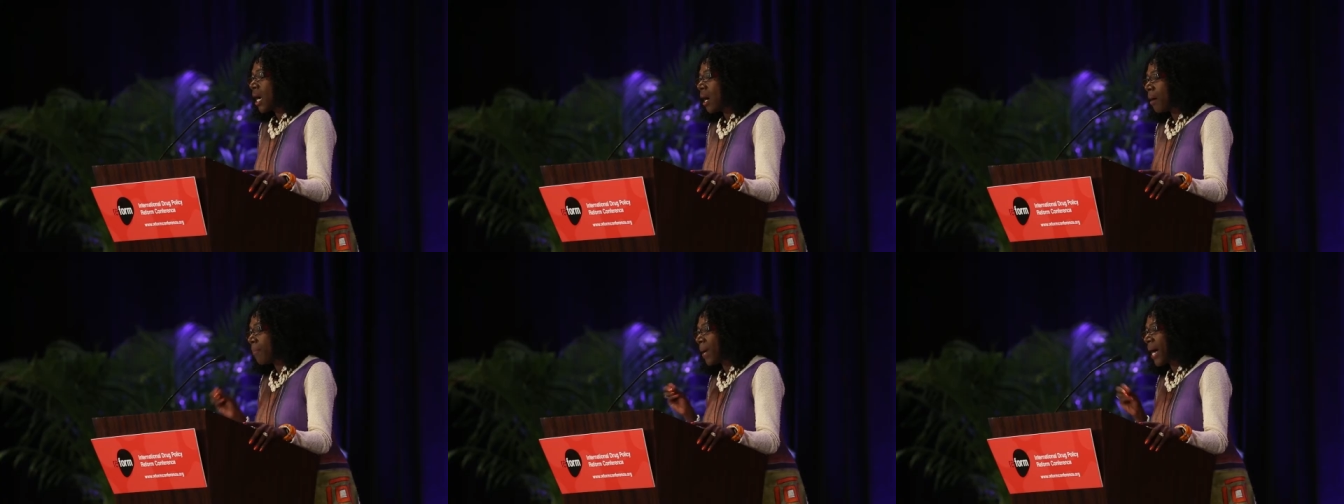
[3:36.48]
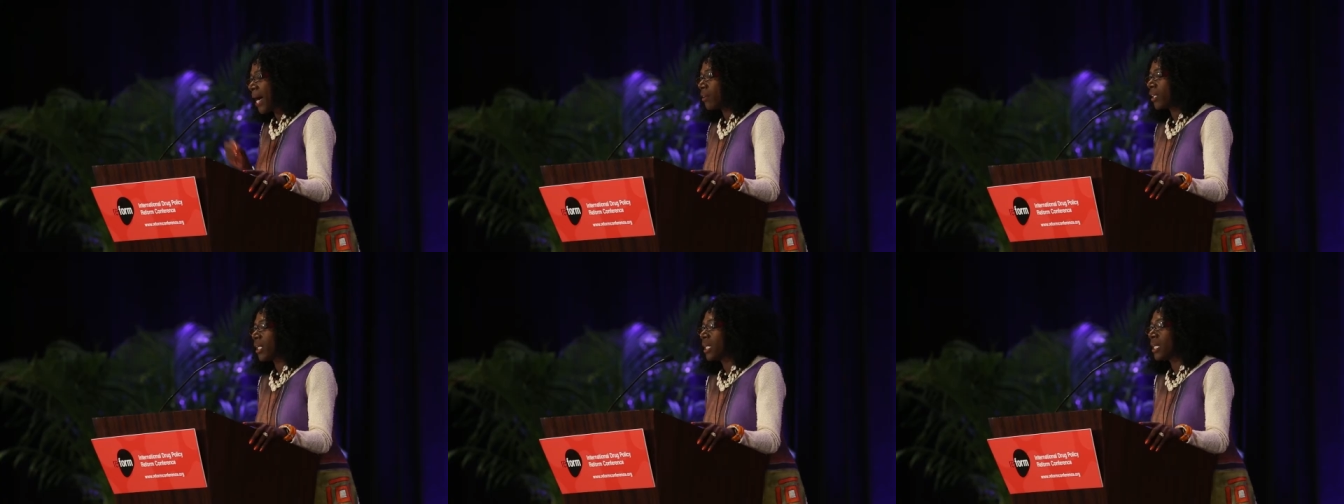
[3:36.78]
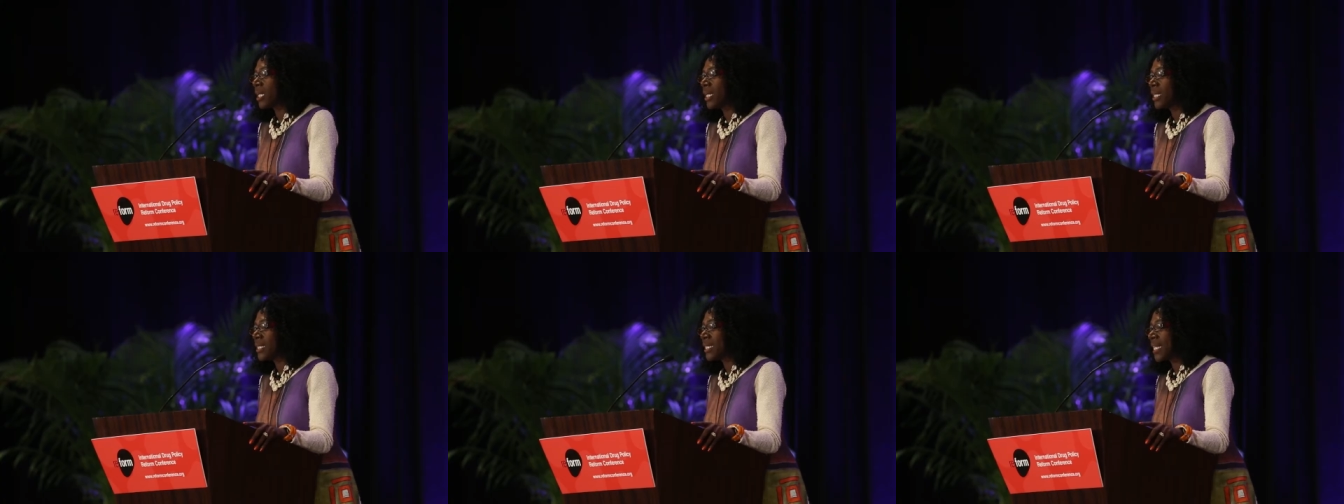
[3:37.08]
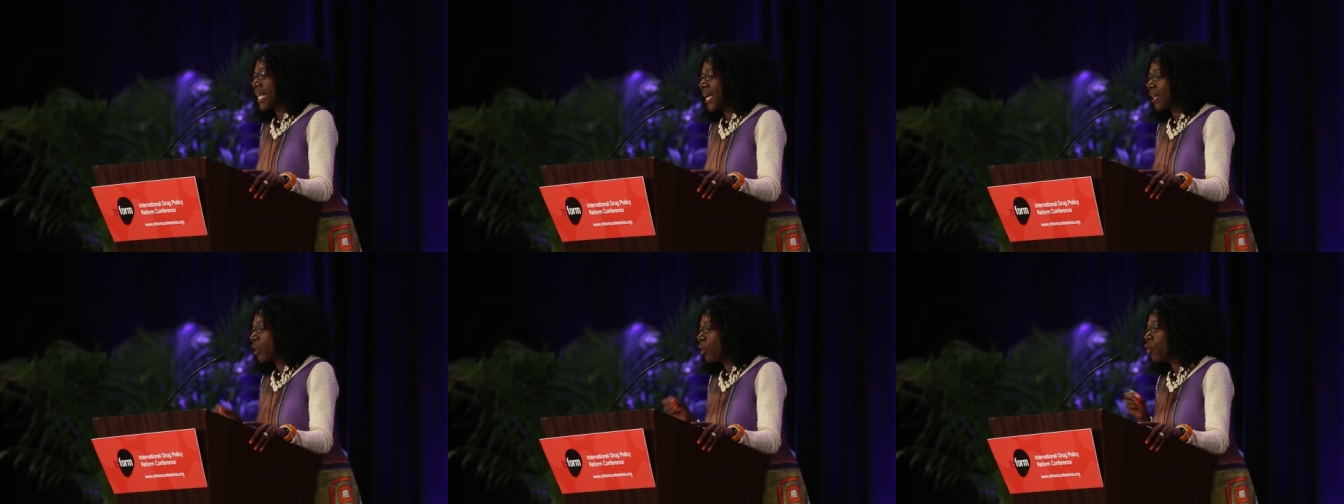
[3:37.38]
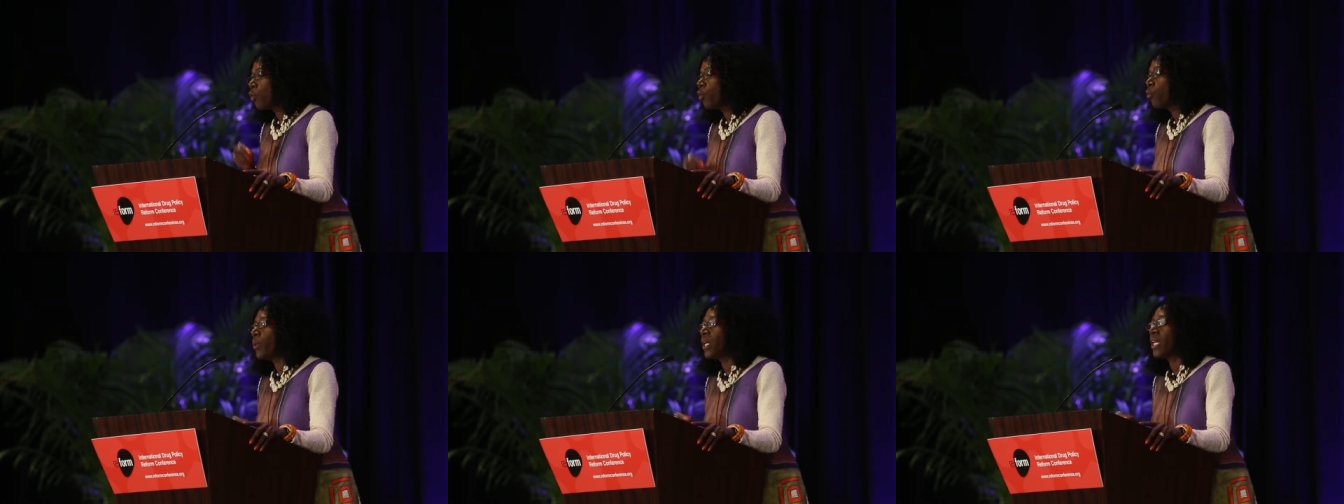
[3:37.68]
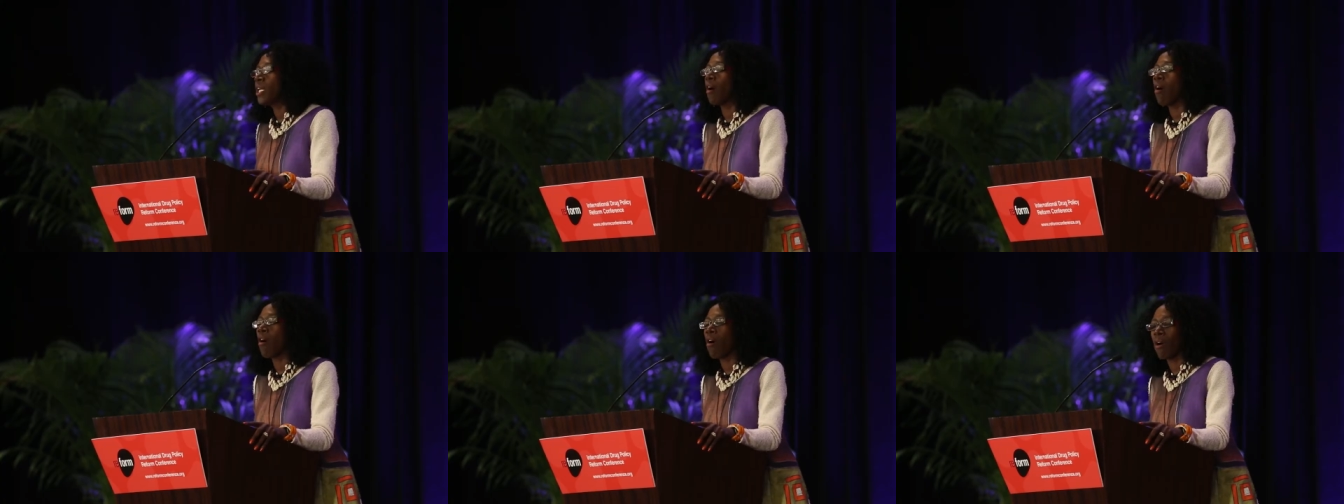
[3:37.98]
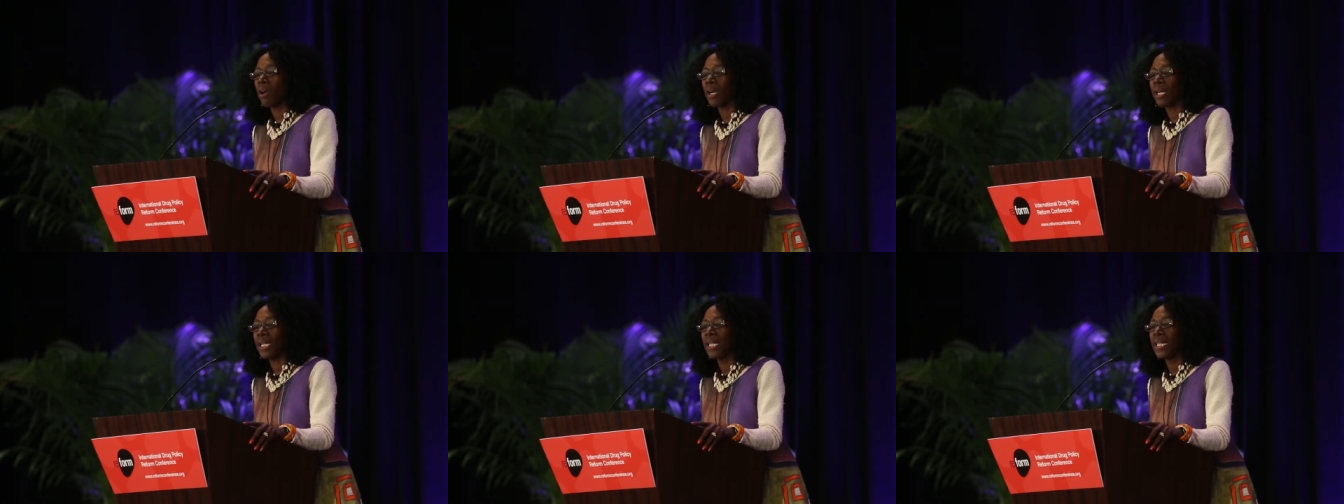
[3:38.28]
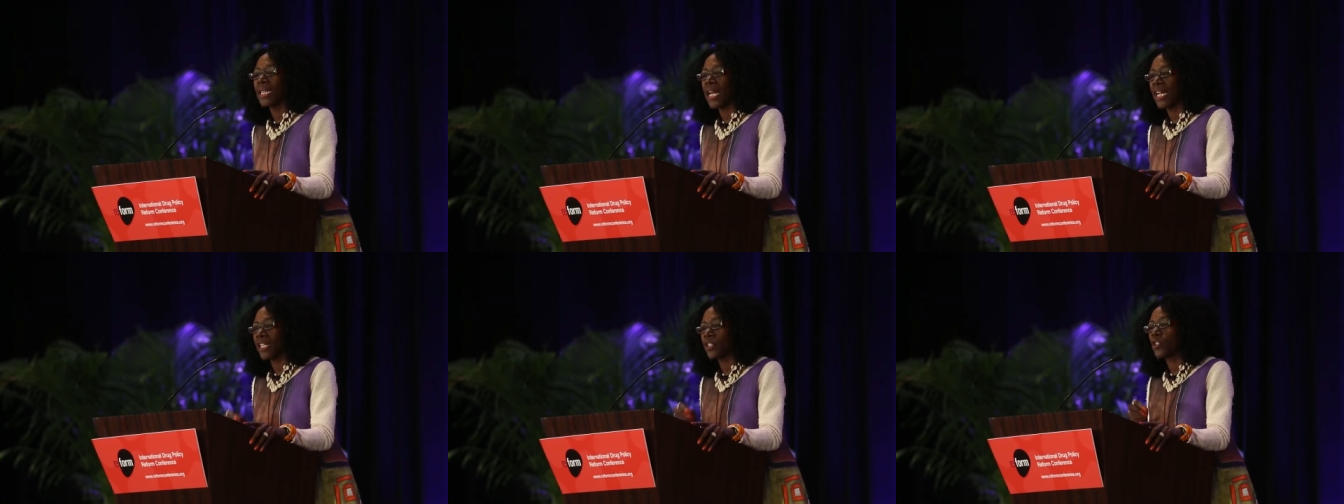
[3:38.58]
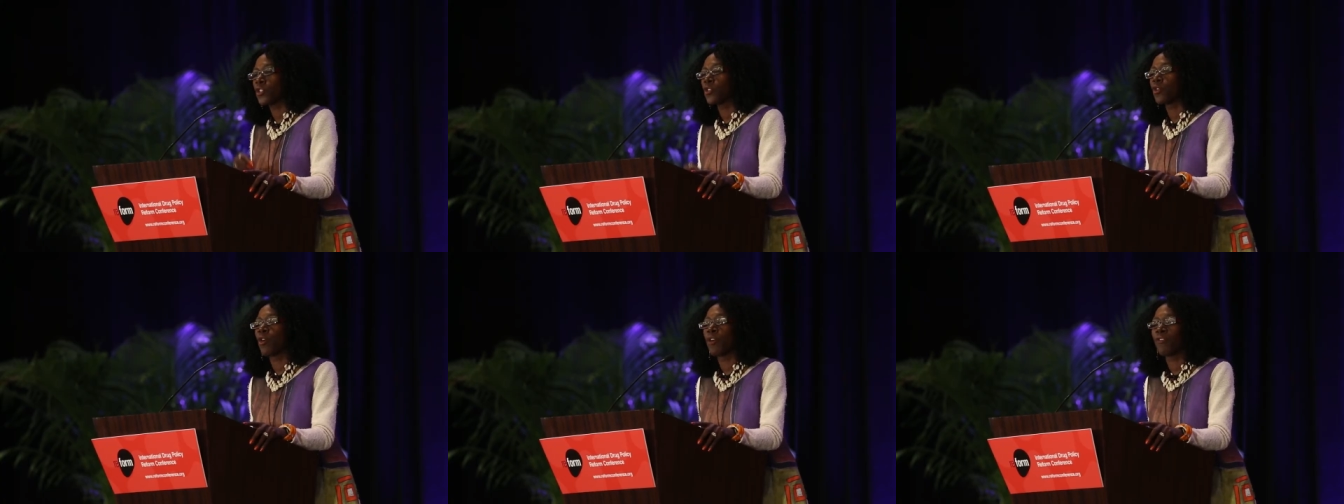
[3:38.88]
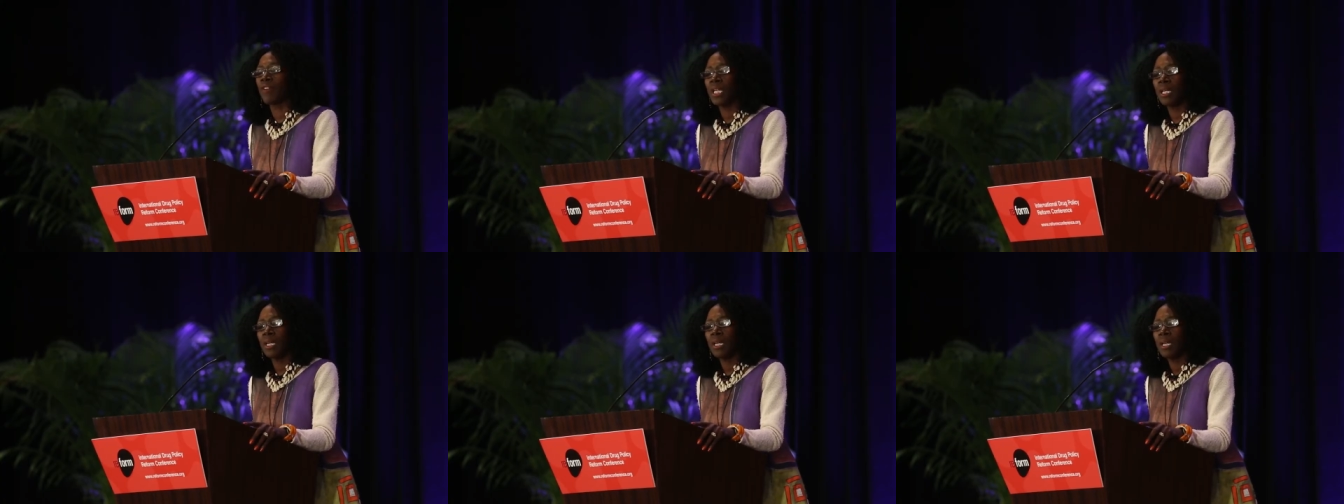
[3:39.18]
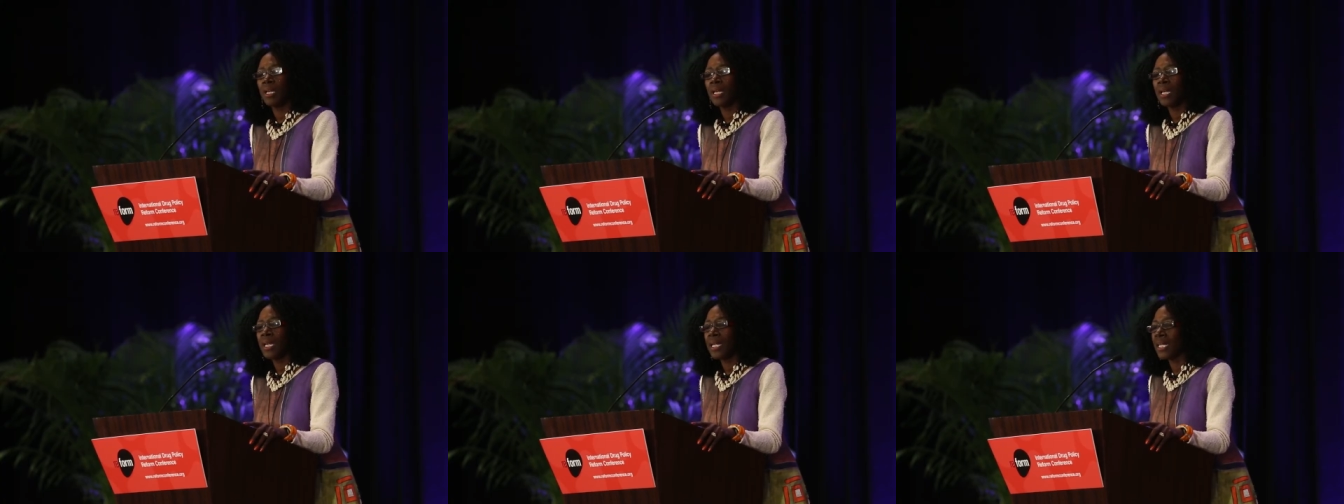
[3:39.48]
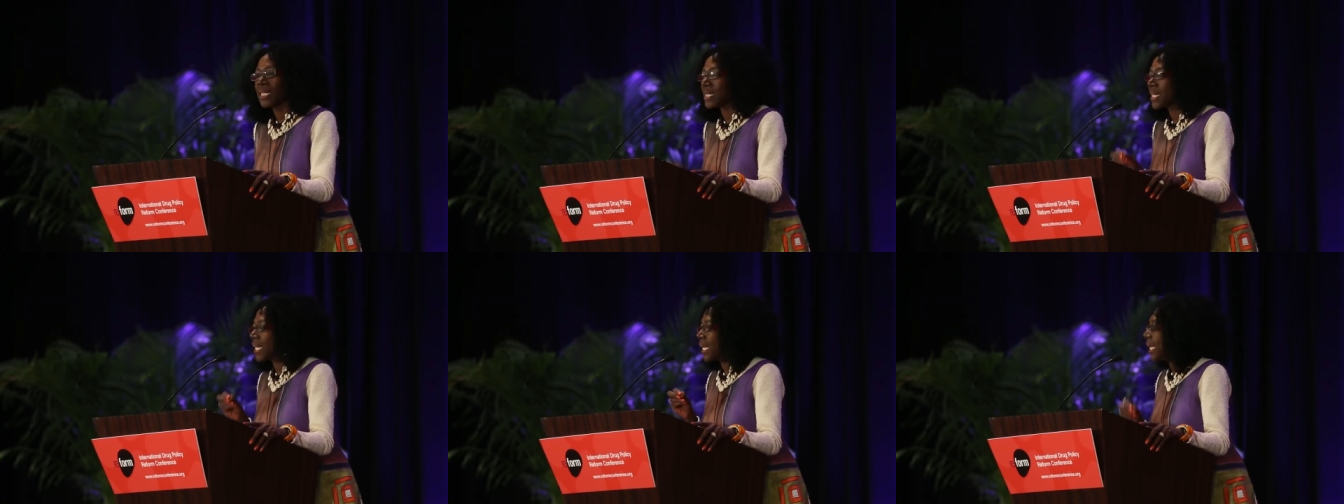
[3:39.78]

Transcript: about it is that who we are in that story is